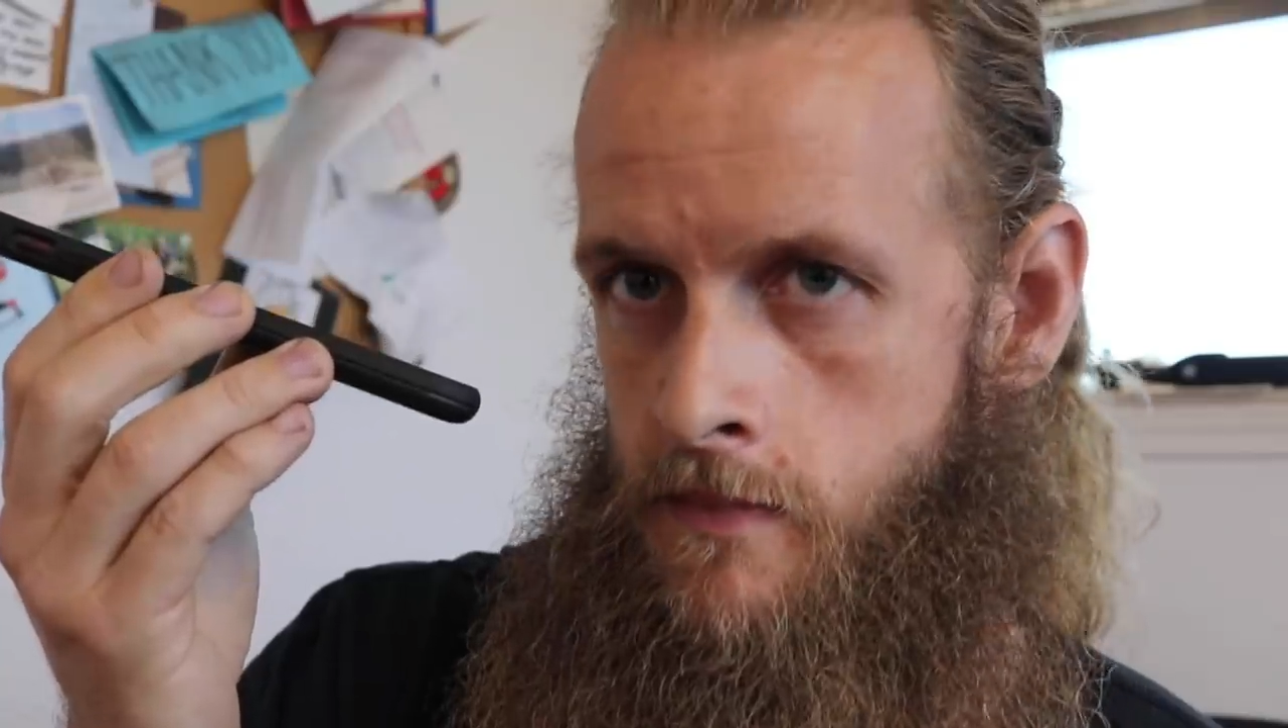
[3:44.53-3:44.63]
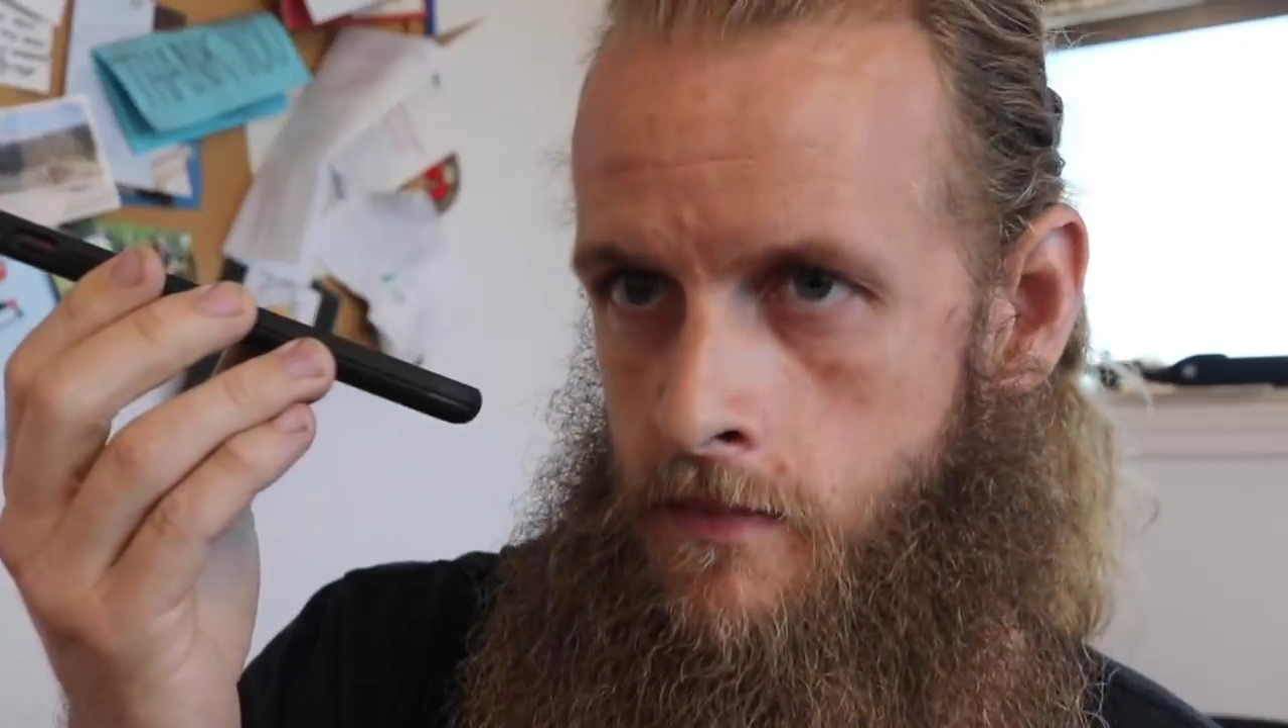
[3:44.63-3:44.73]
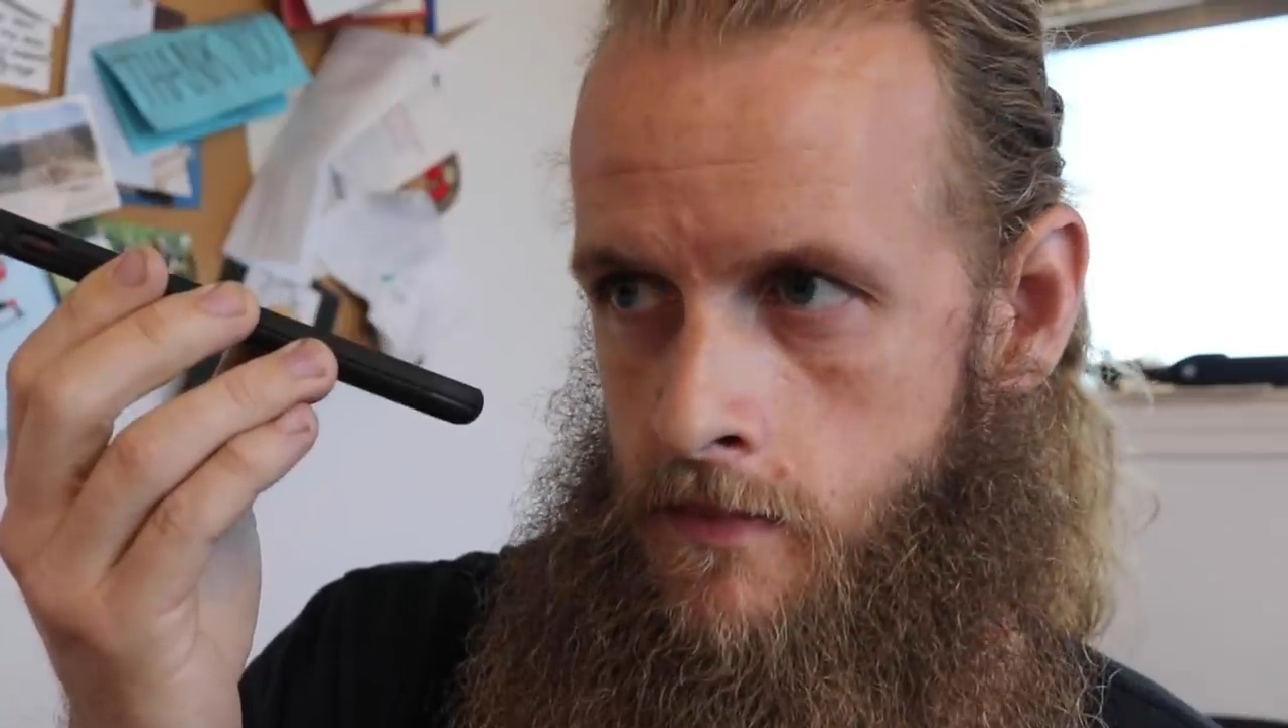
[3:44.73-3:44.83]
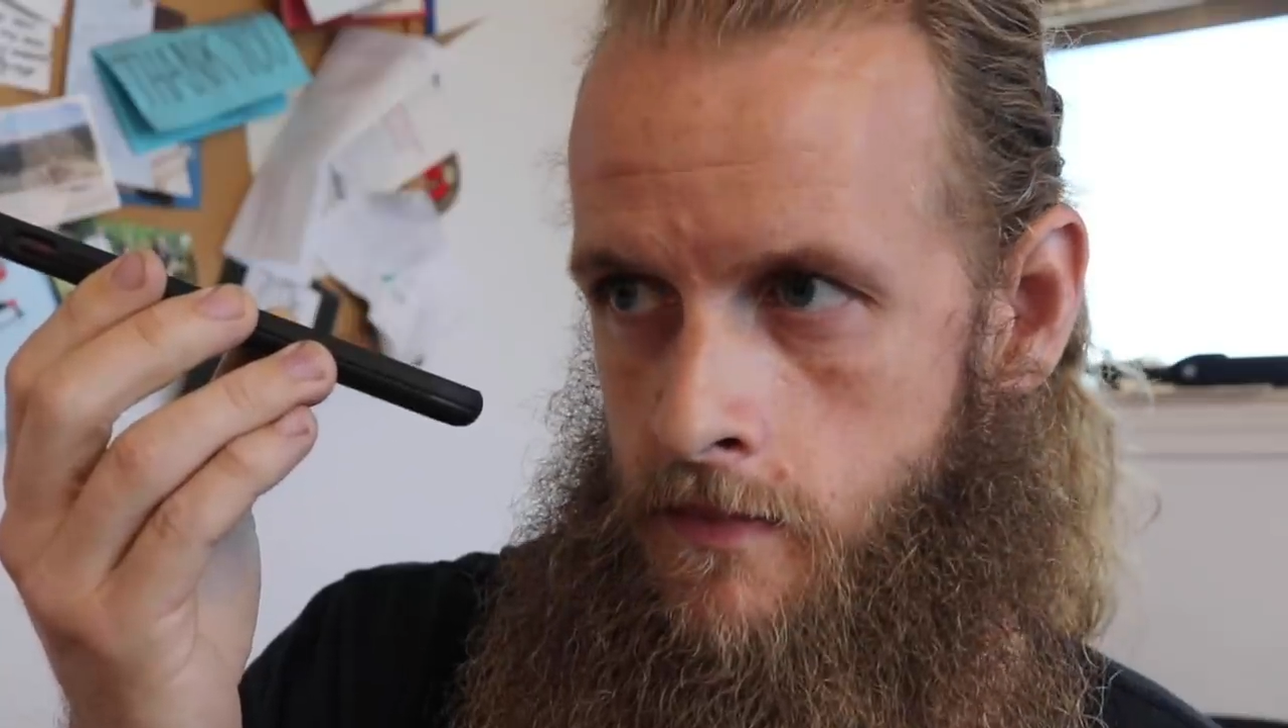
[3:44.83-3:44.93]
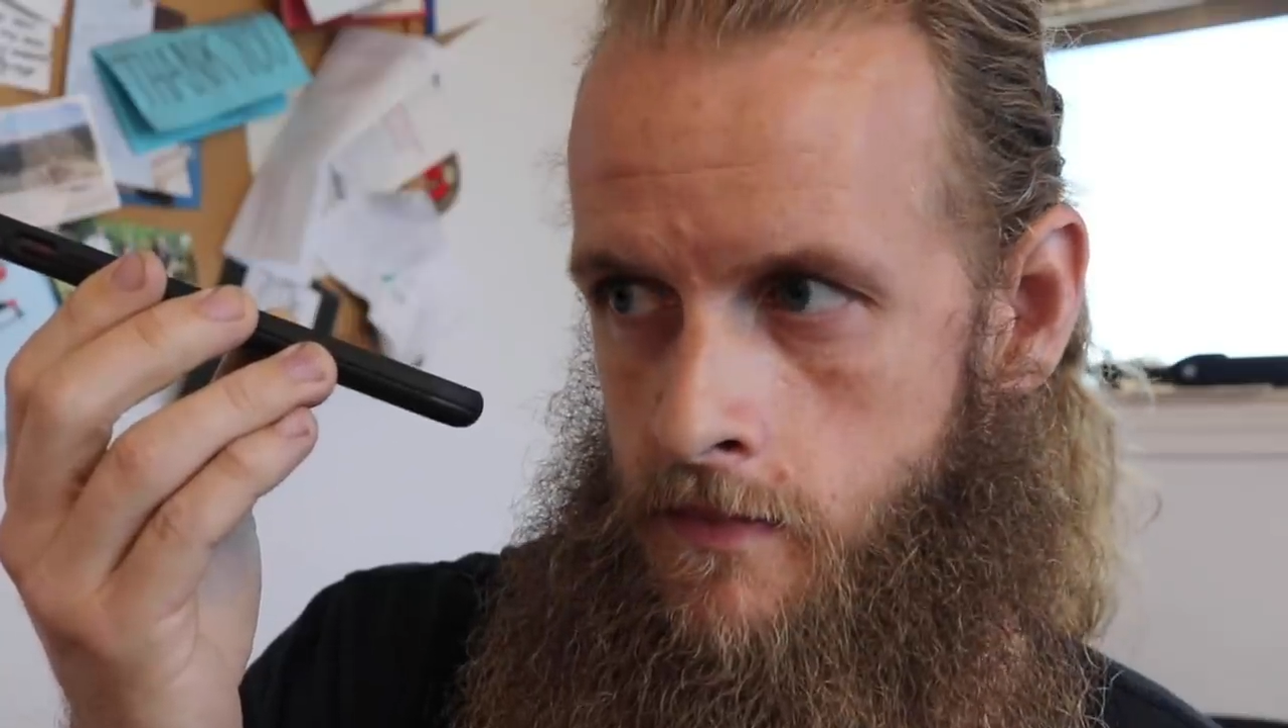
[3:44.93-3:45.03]

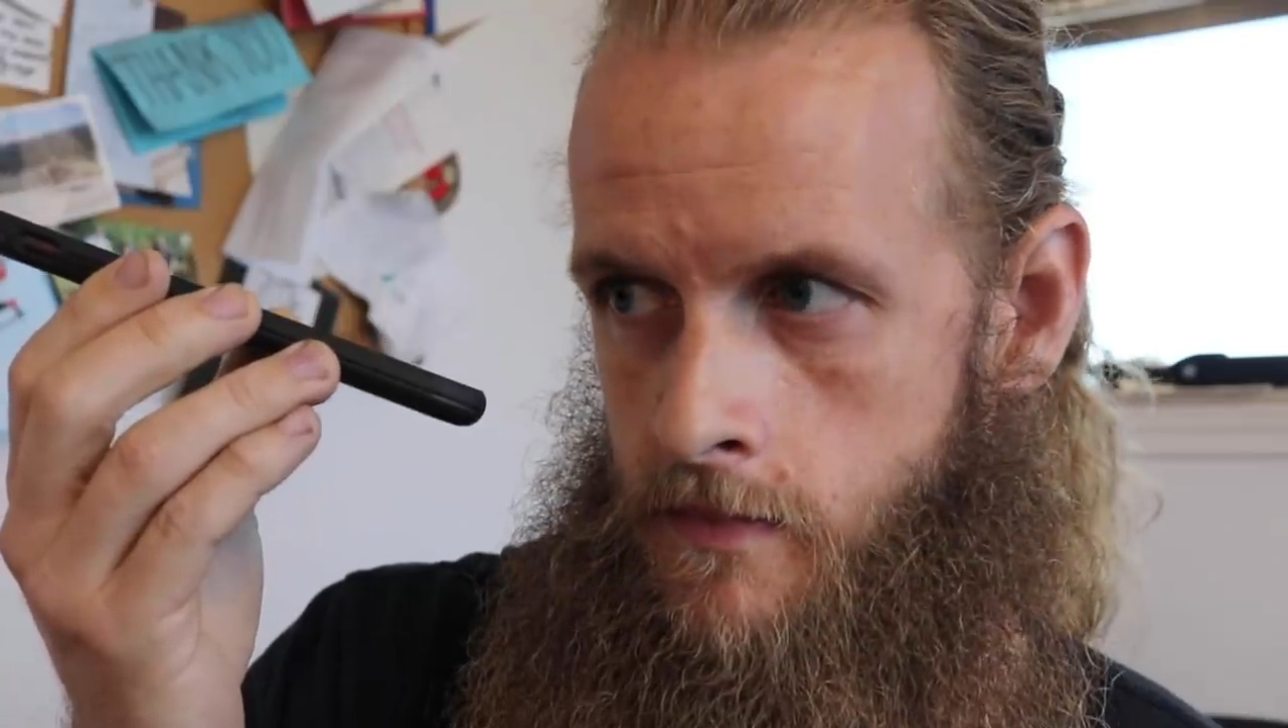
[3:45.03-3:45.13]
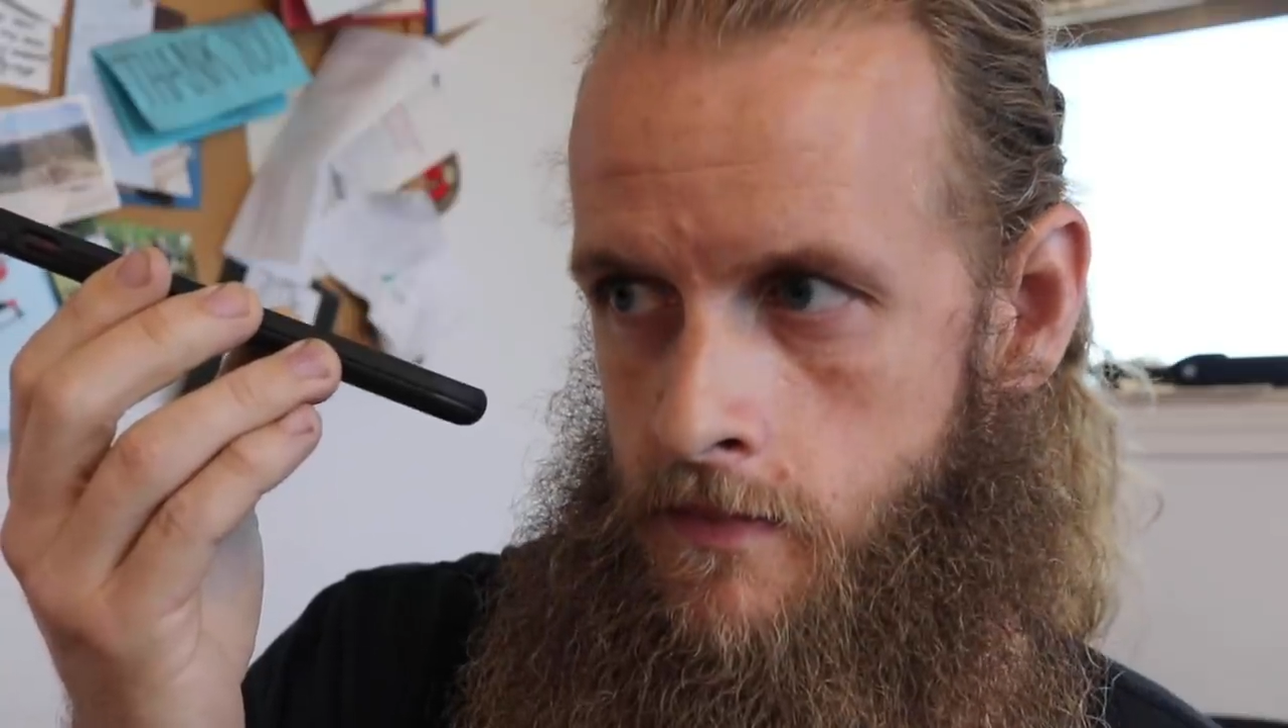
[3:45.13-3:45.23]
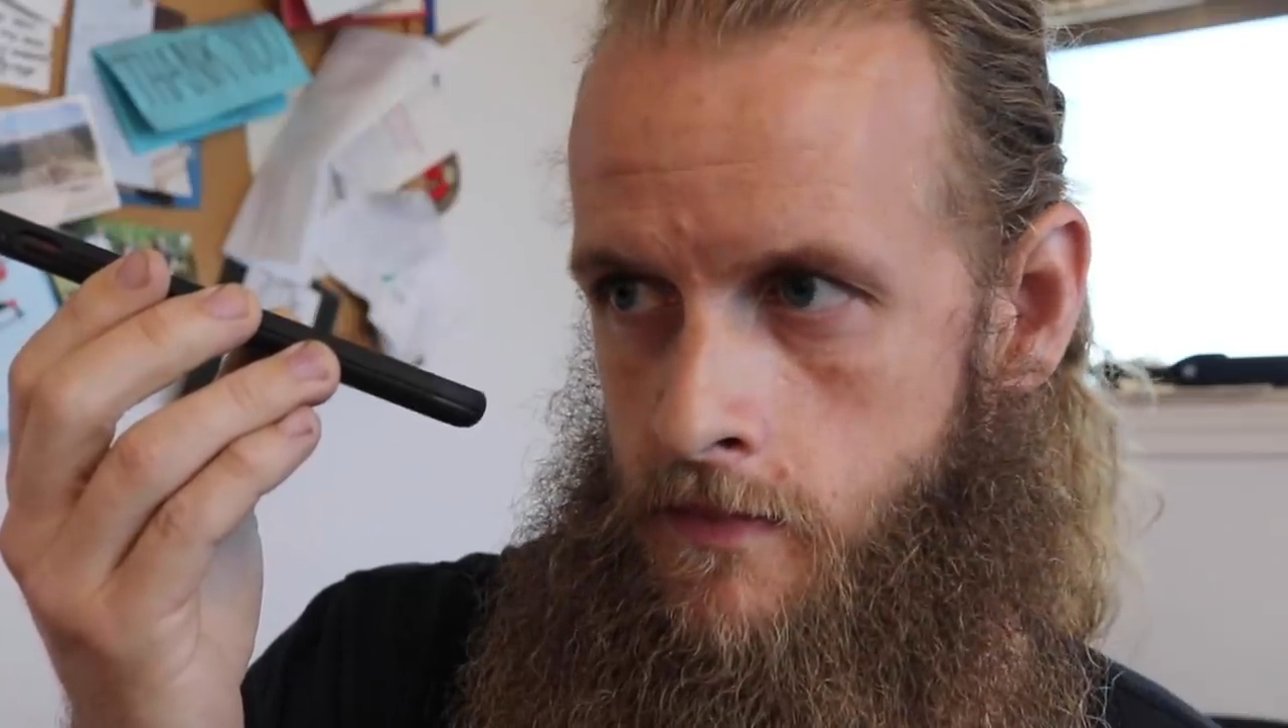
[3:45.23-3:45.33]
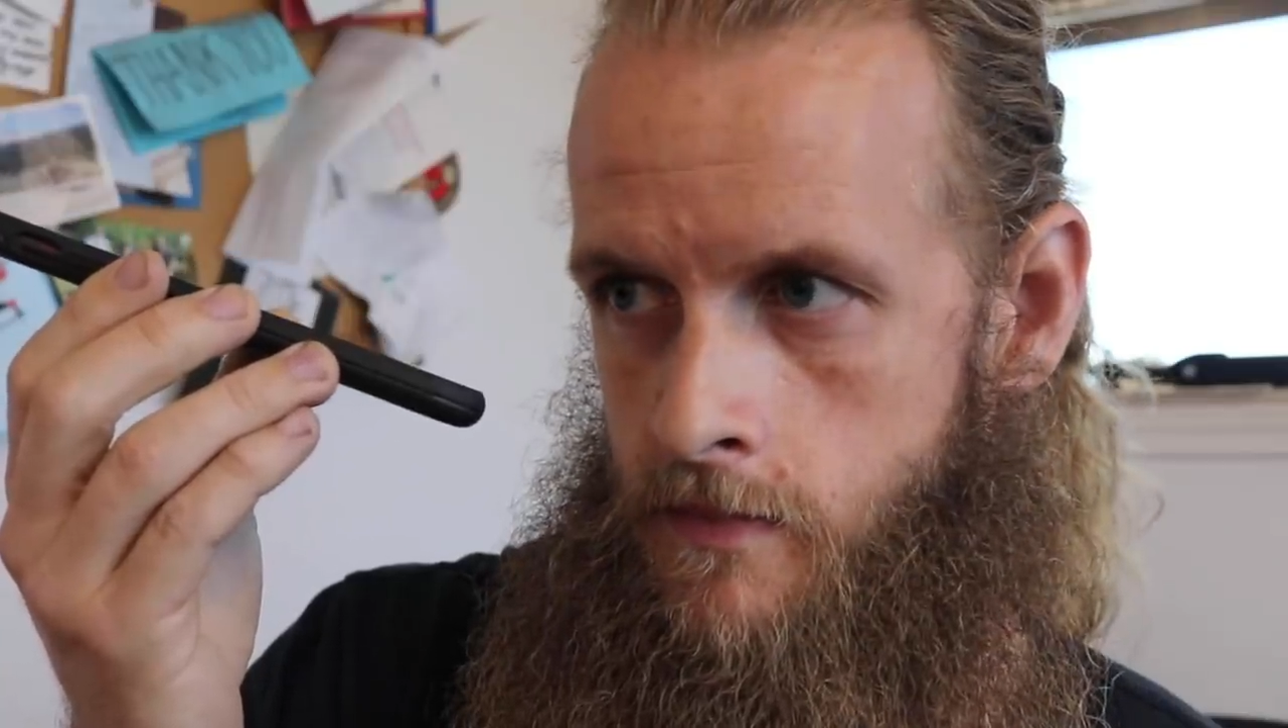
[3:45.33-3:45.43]
would be just